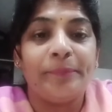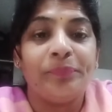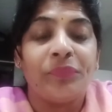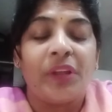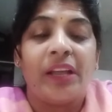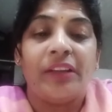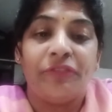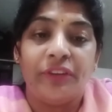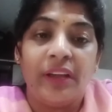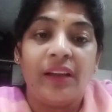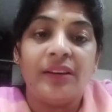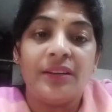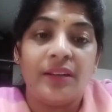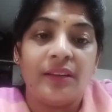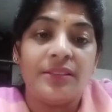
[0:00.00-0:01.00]
if we
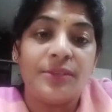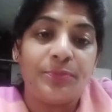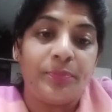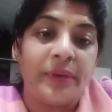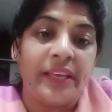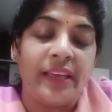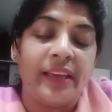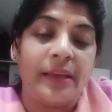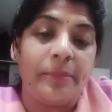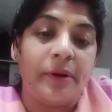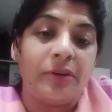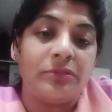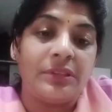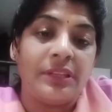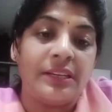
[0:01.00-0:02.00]
are speaking
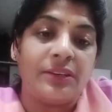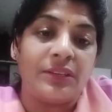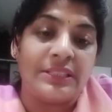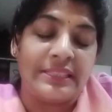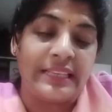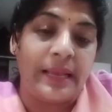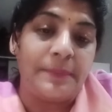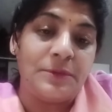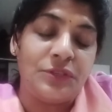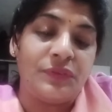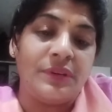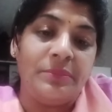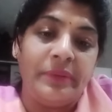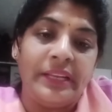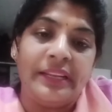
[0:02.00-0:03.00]
about the
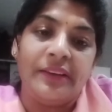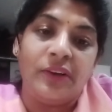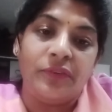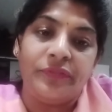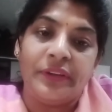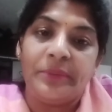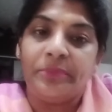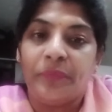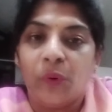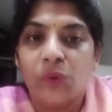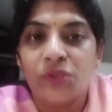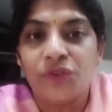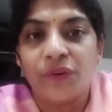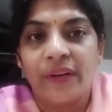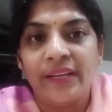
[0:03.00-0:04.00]
conceptual meaning of import
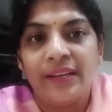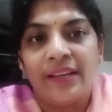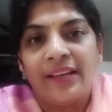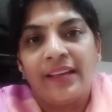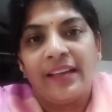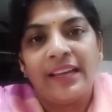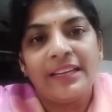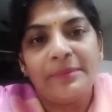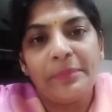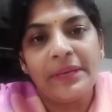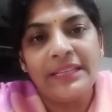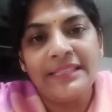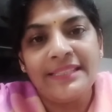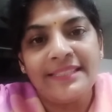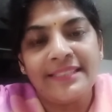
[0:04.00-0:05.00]
trade, it
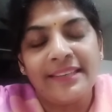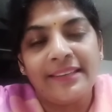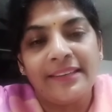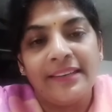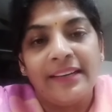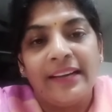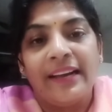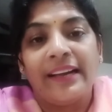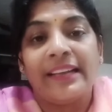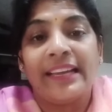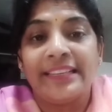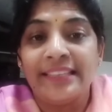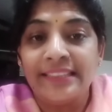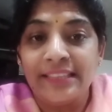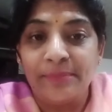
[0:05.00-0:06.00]
means
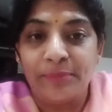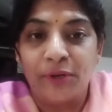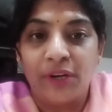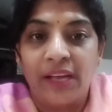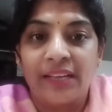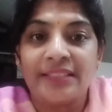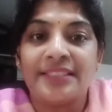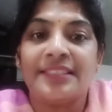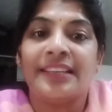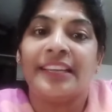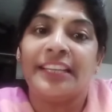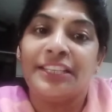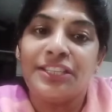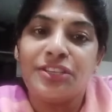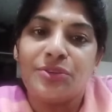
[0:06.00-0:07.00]
getting the products
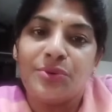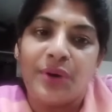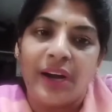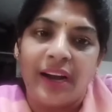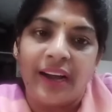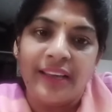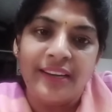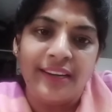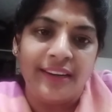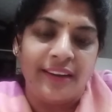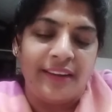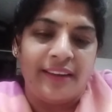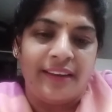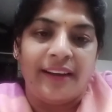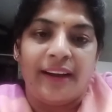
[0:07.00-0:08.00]
into our
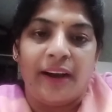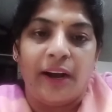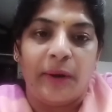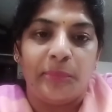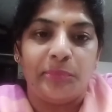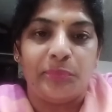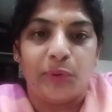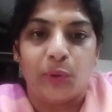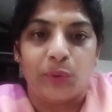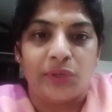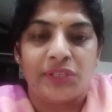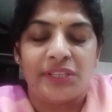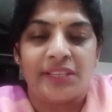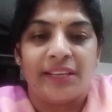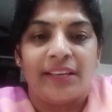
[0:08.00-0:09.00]

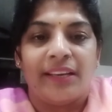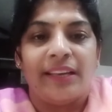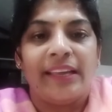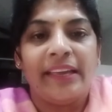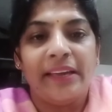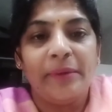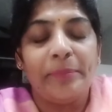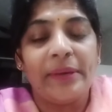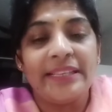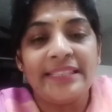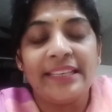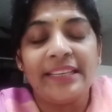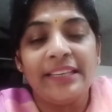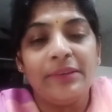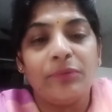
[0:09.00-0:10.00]
port. Here
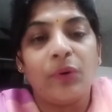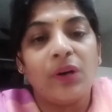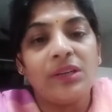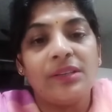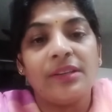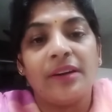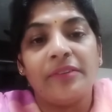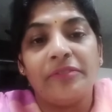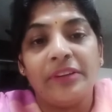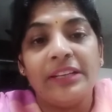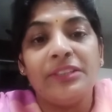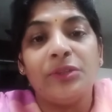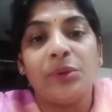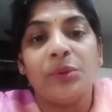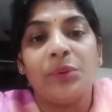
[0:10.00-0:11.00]
basically what we
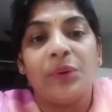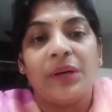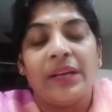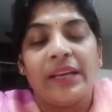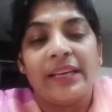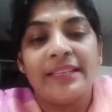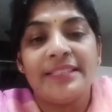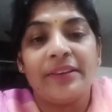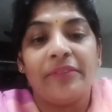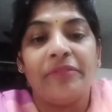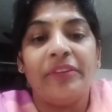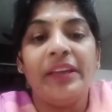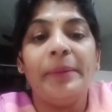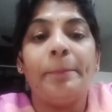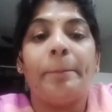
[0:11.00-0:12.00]
do is
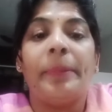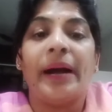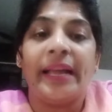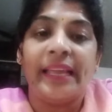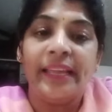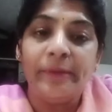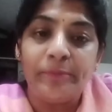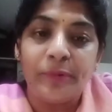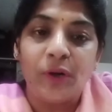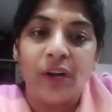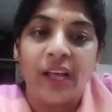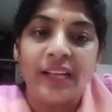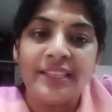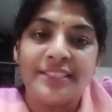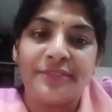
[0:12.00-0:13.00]
we buy
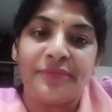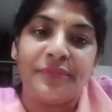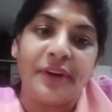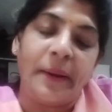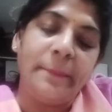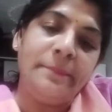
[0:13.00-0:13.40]
products from